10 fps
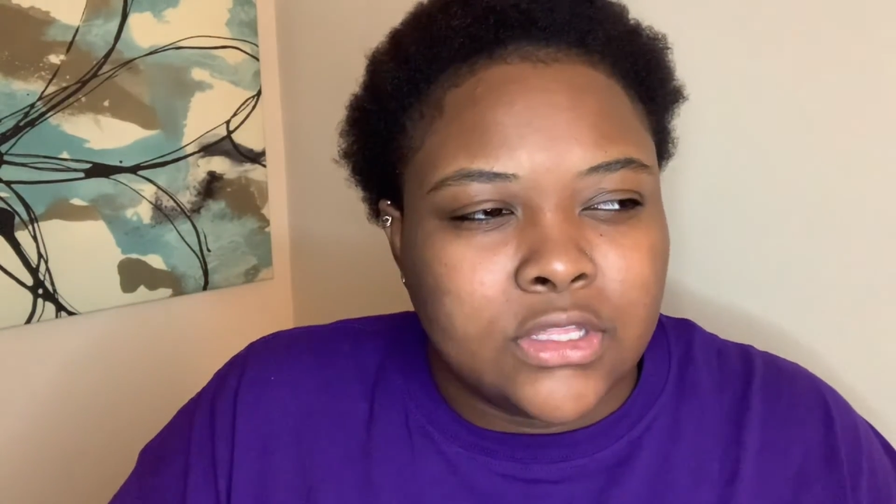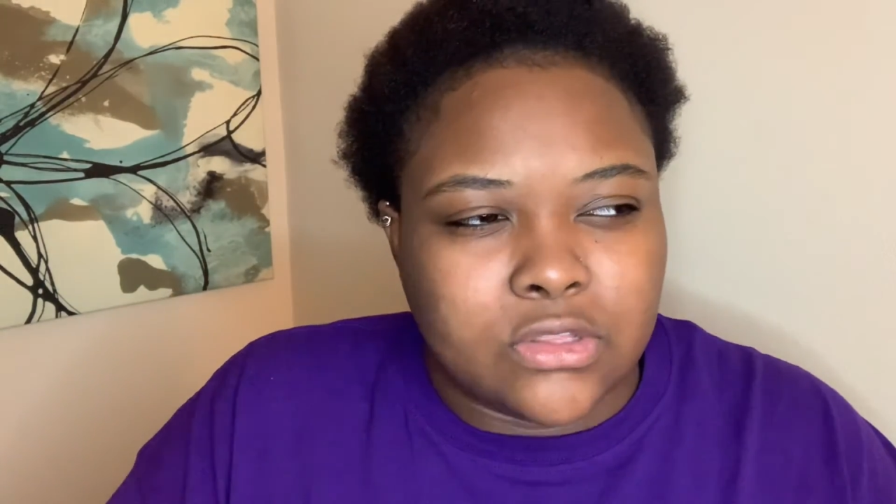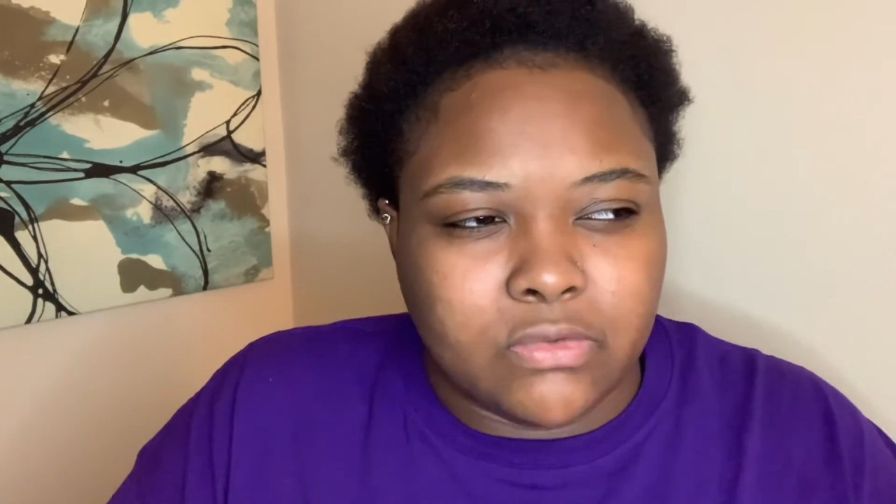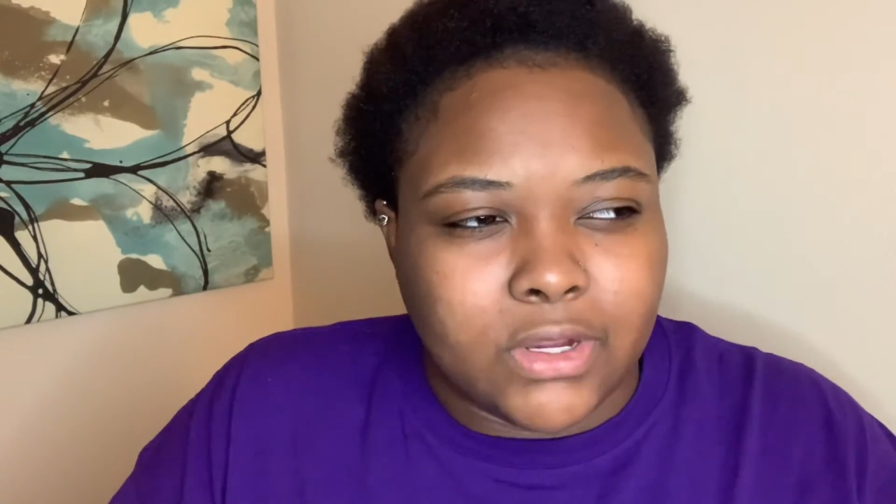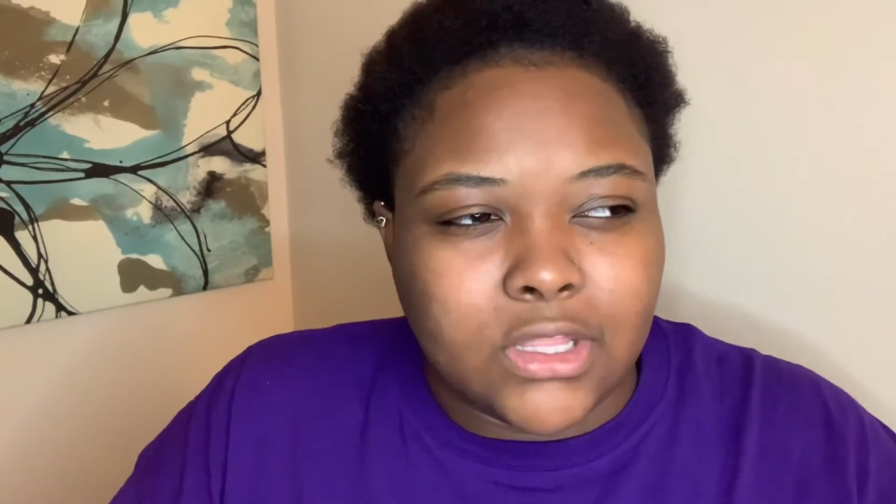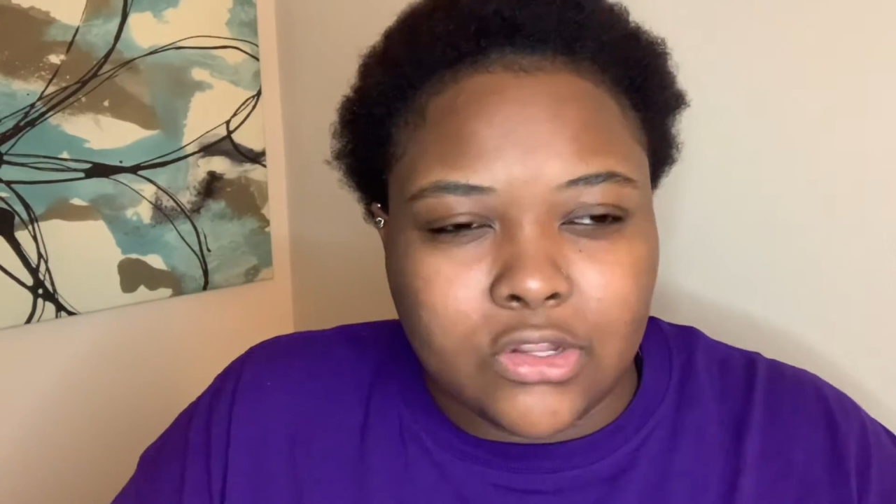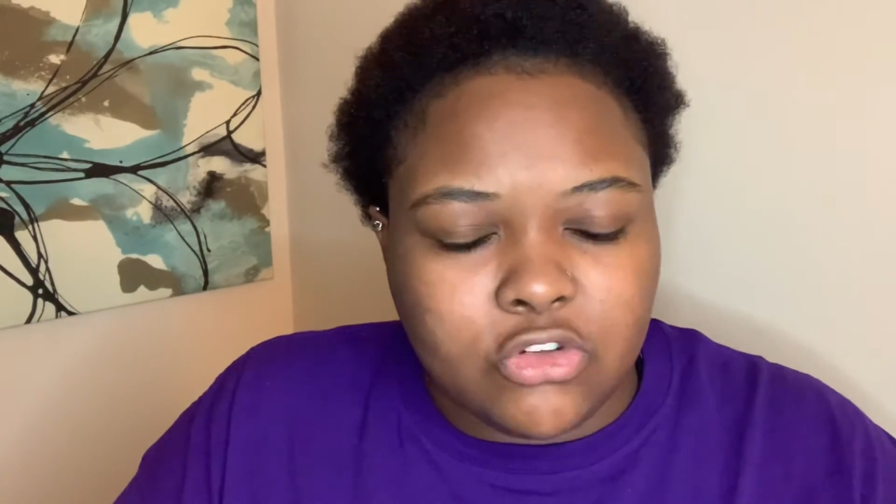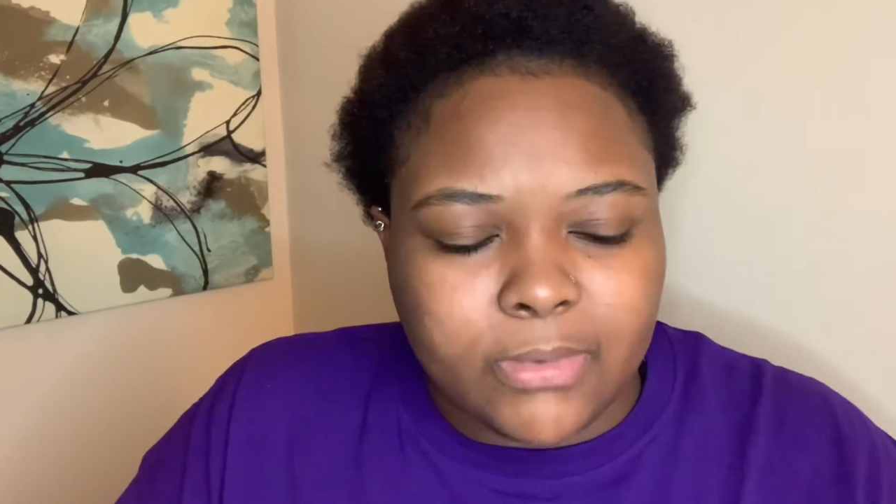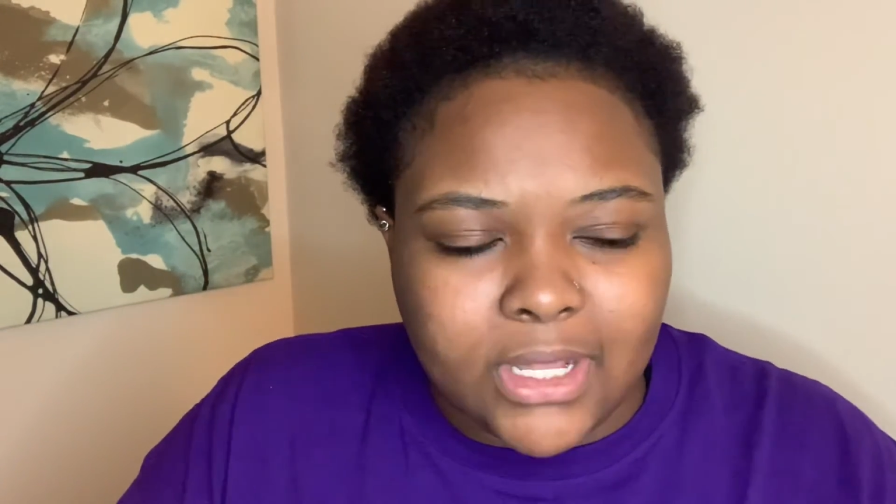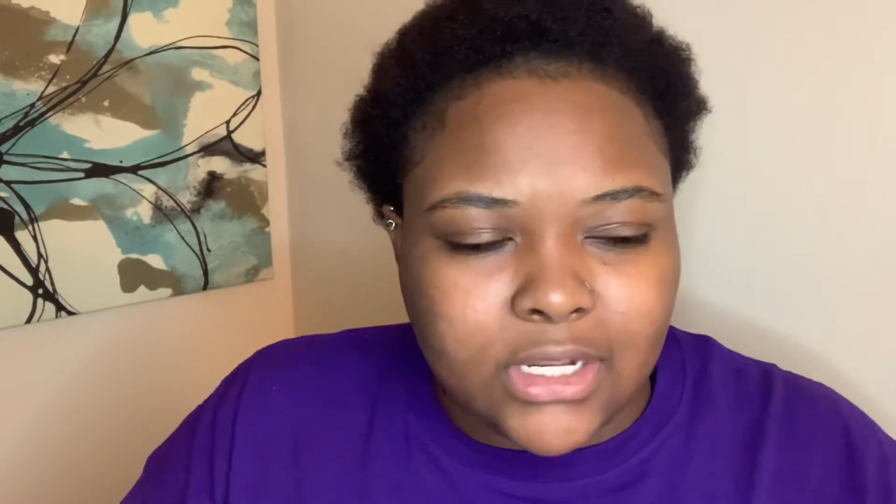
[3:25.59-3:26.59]
The regular New
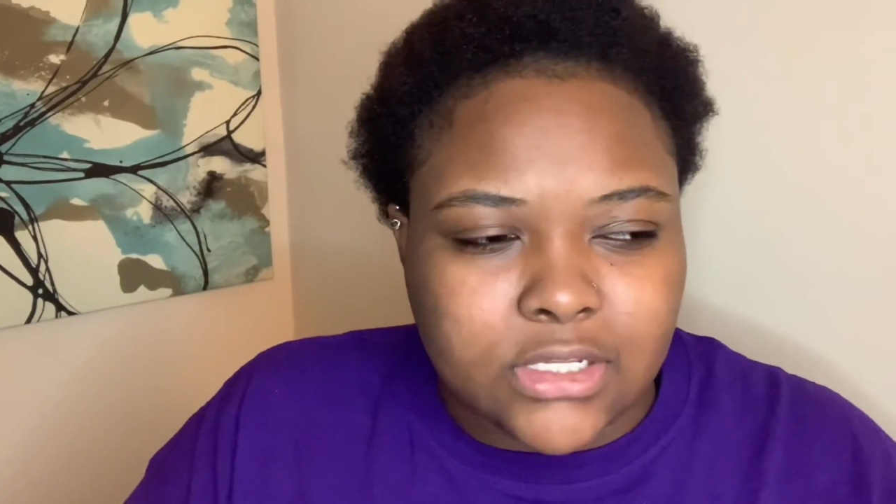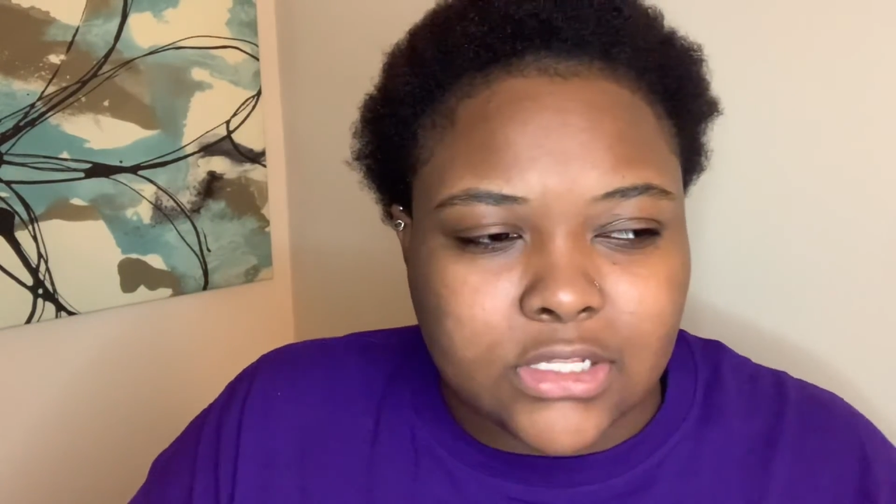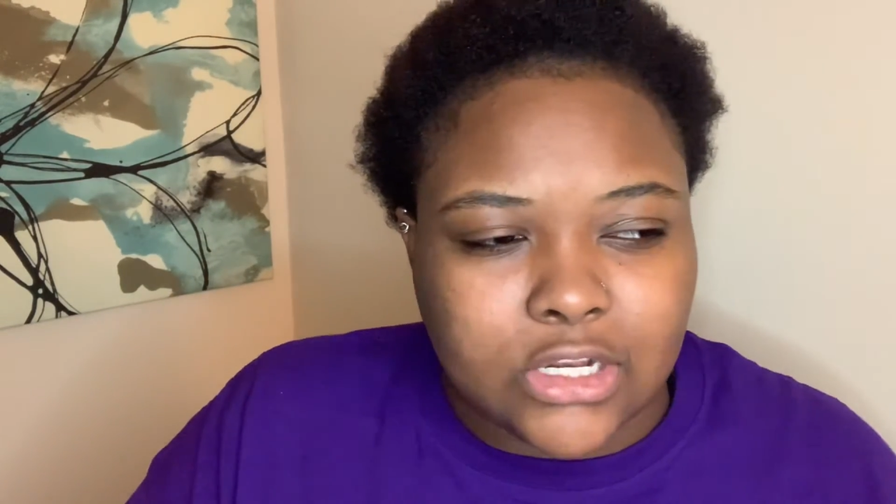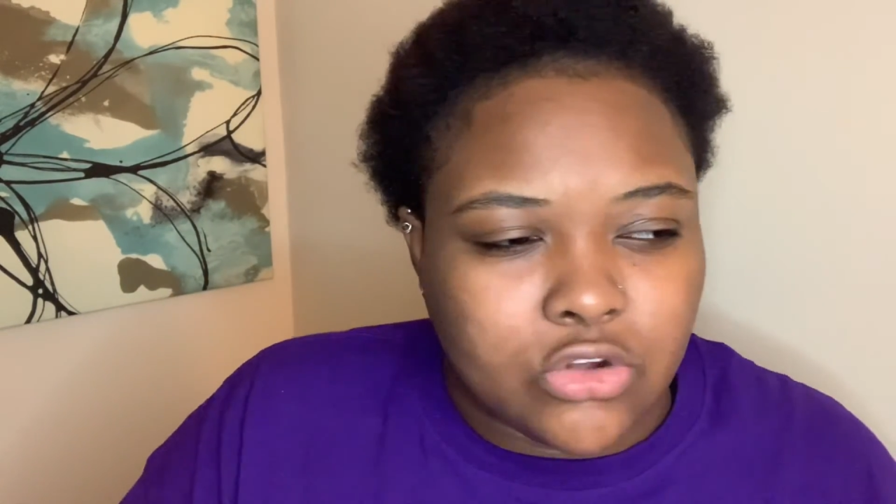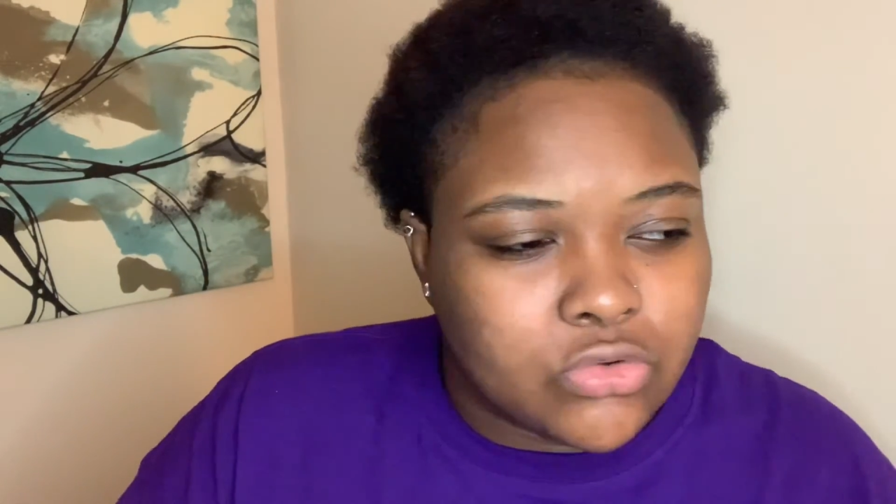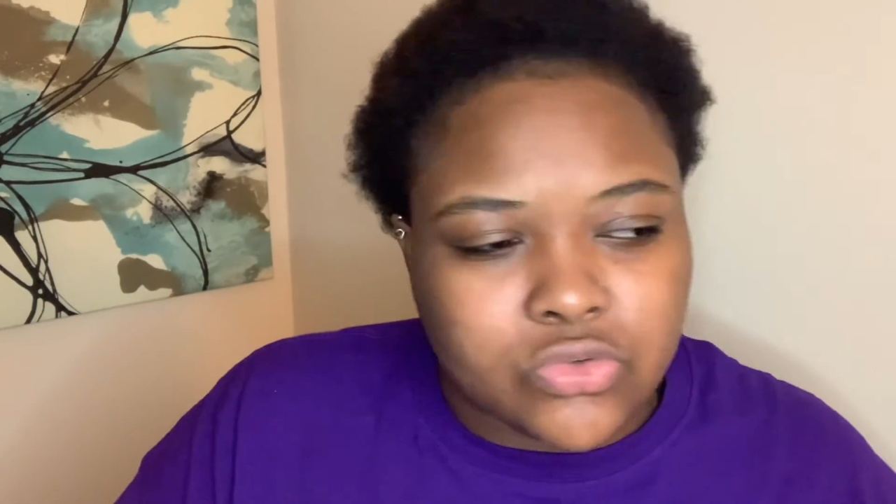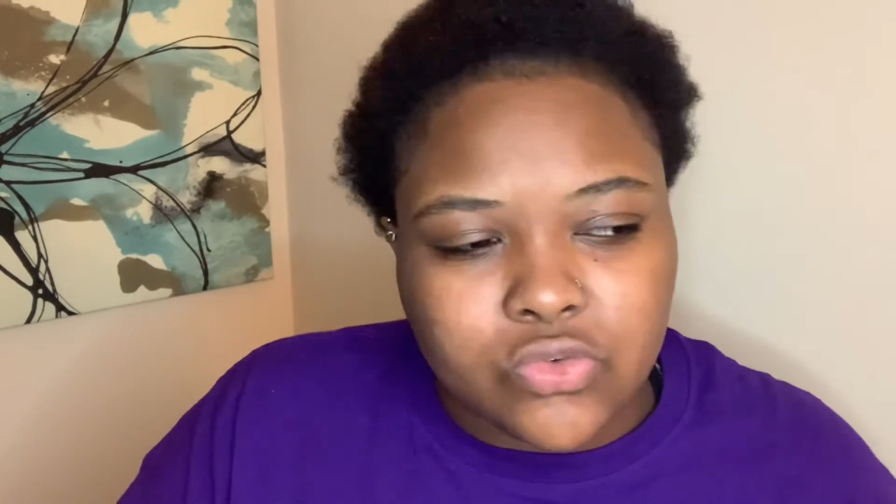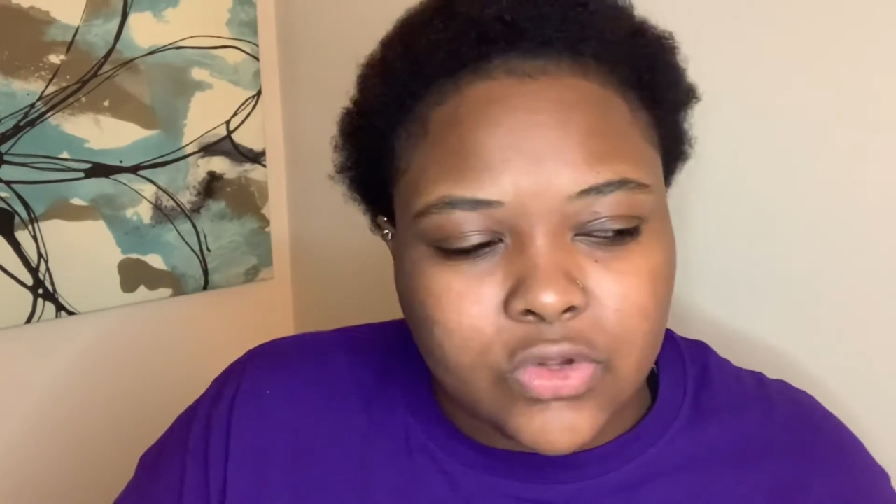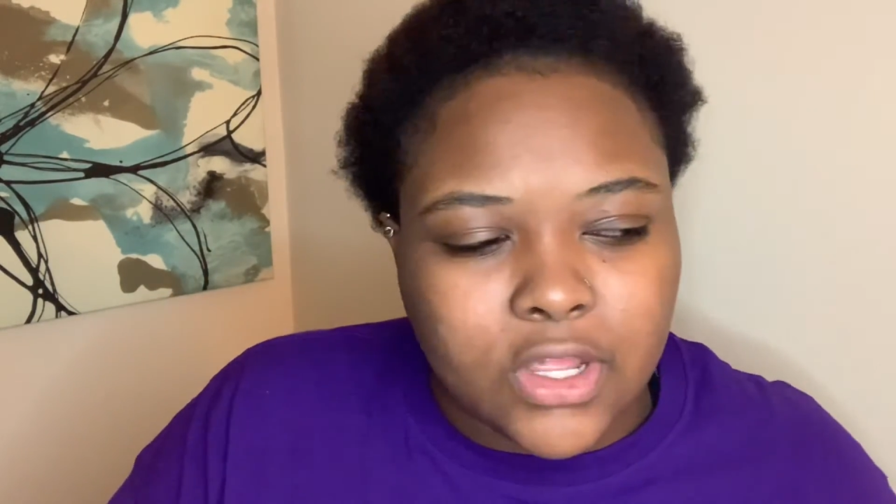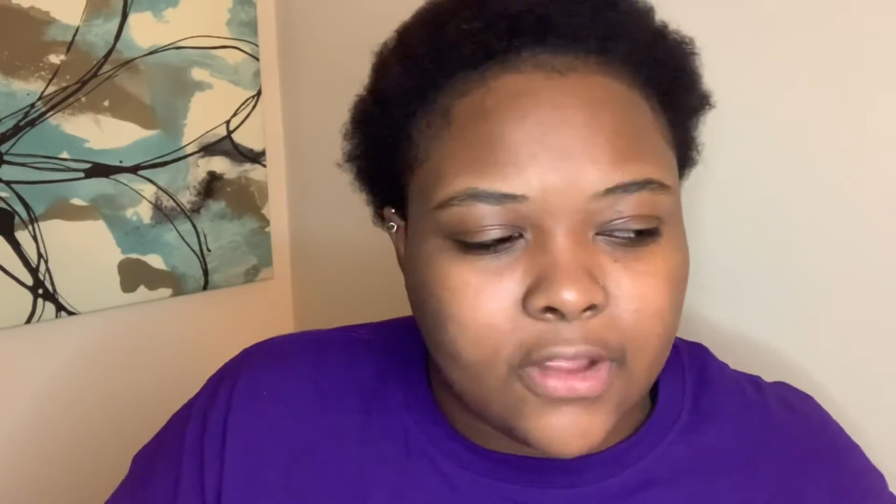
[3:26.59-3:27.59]
Balance, like the old
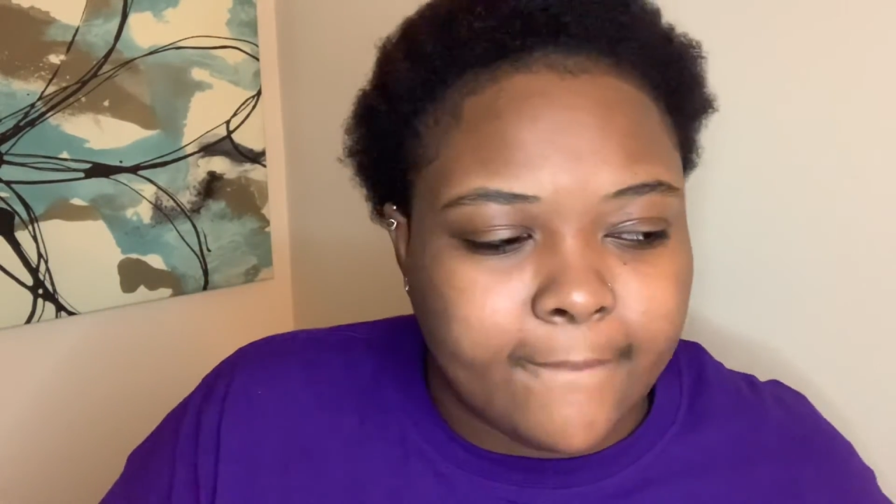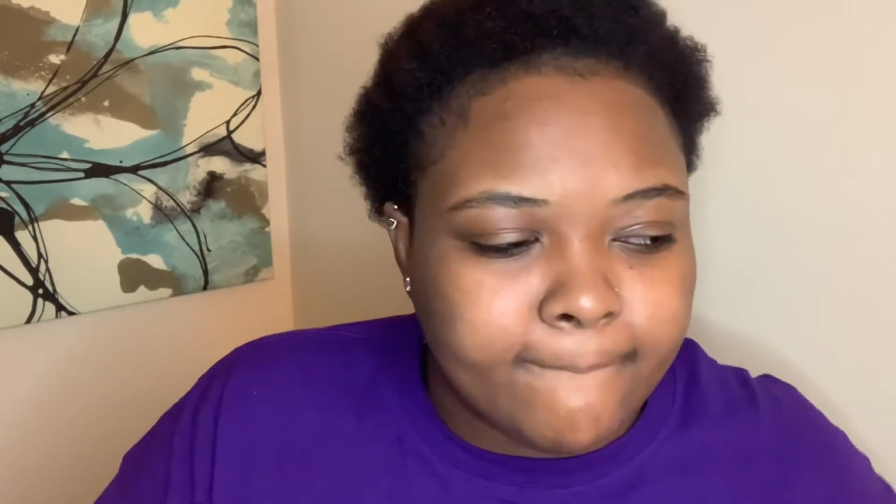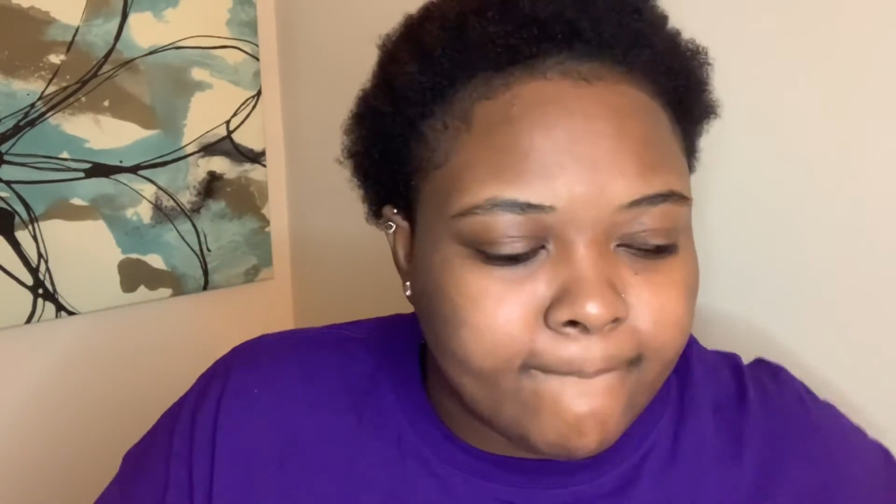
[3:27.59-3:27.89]
school kind.